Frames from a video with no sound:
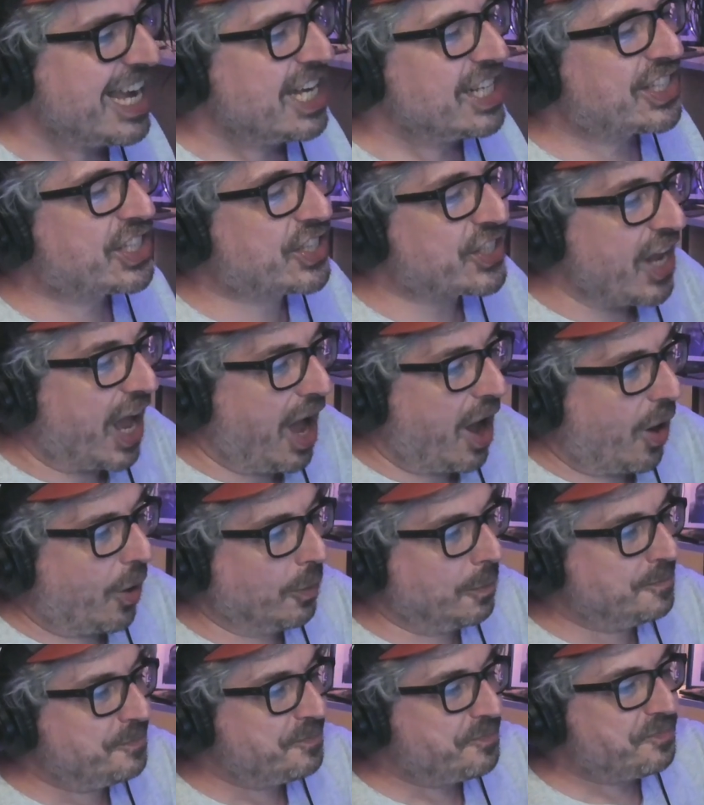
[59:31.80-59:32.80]

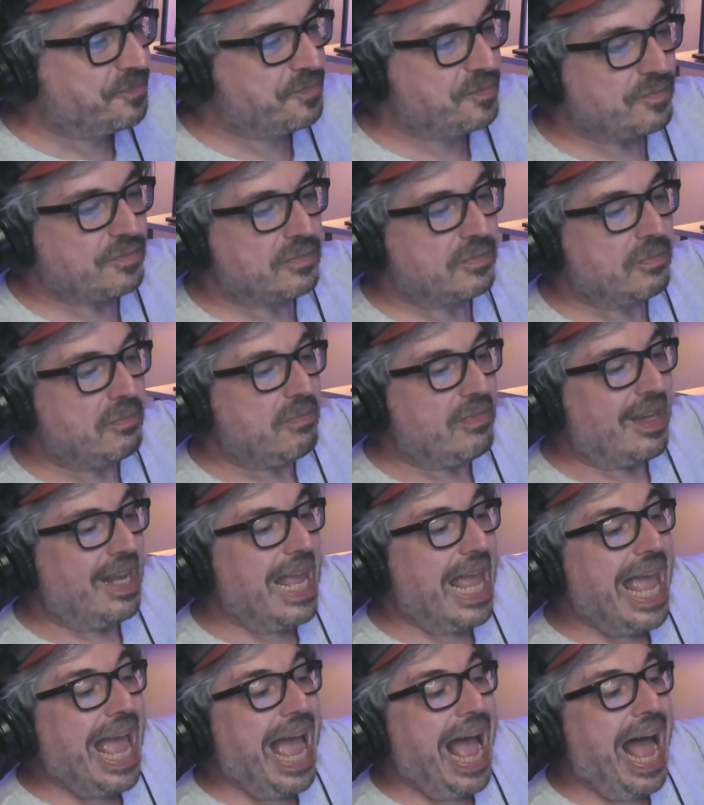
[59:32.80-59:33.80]
So
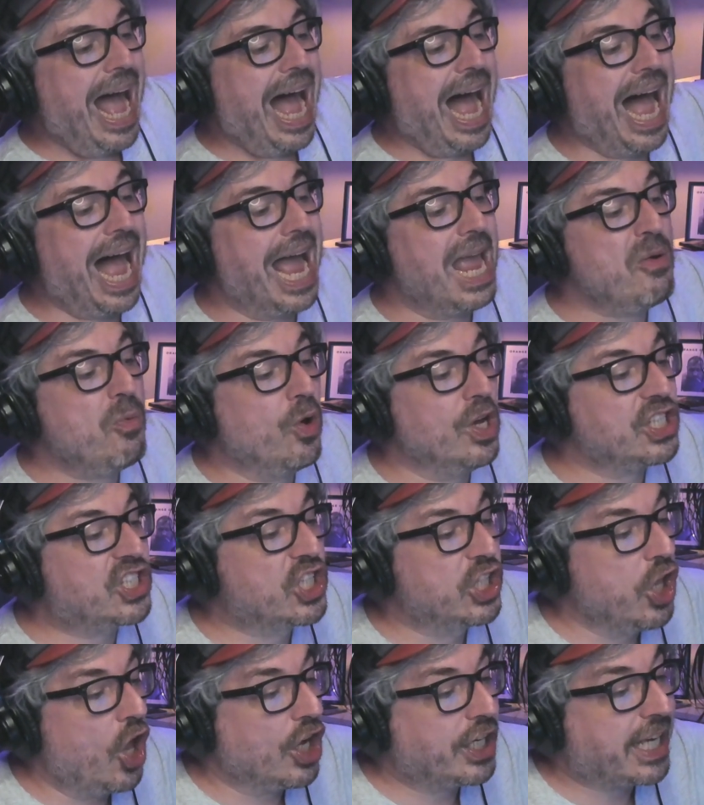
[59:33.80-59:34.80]
I
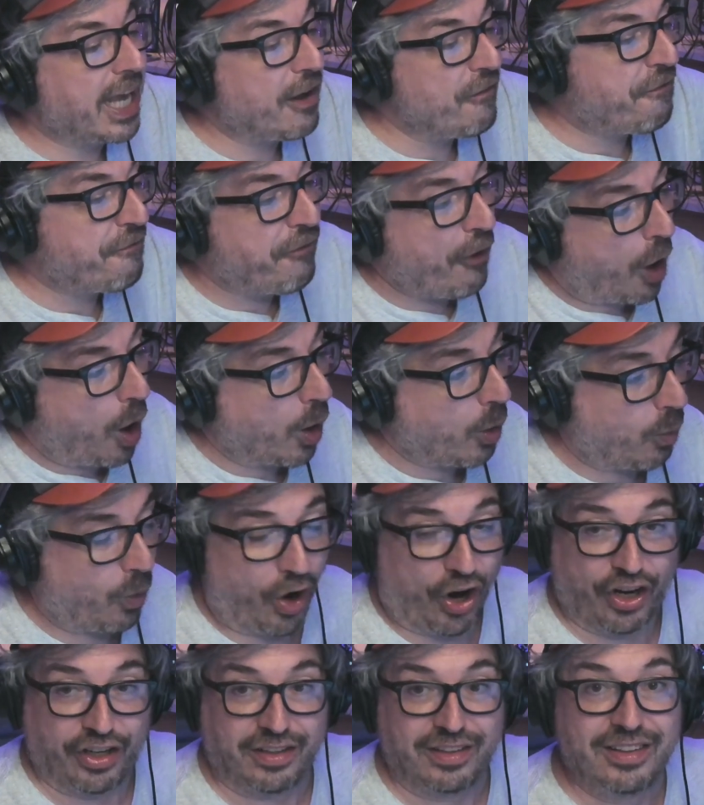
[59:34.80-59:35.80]
was looking
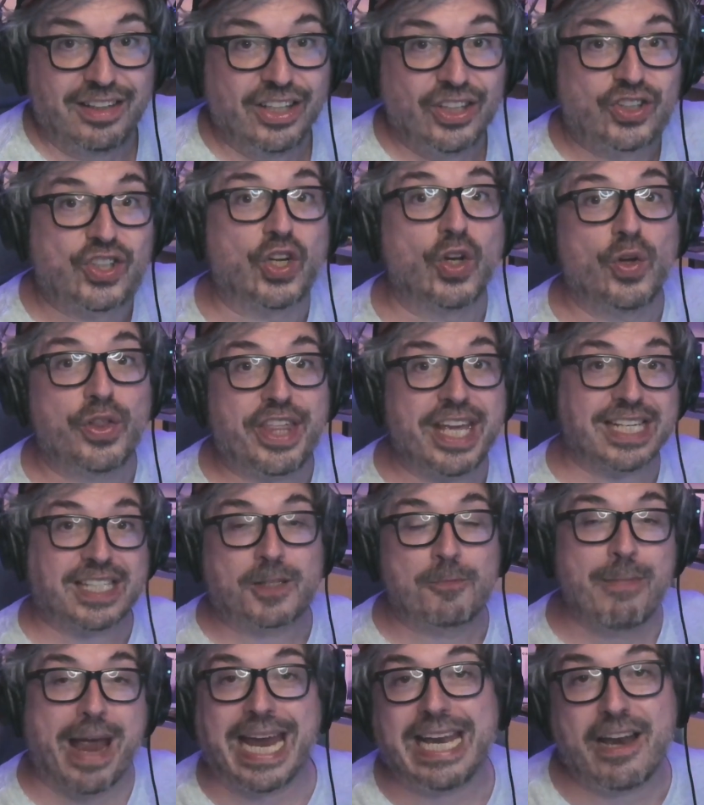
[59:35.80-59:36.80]
forward to
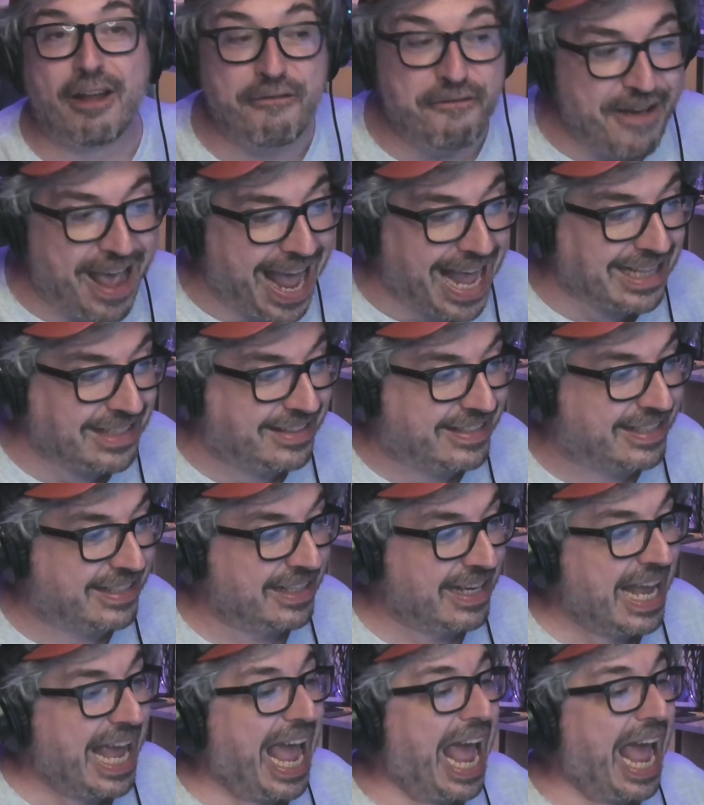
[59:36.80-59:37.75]
this main event.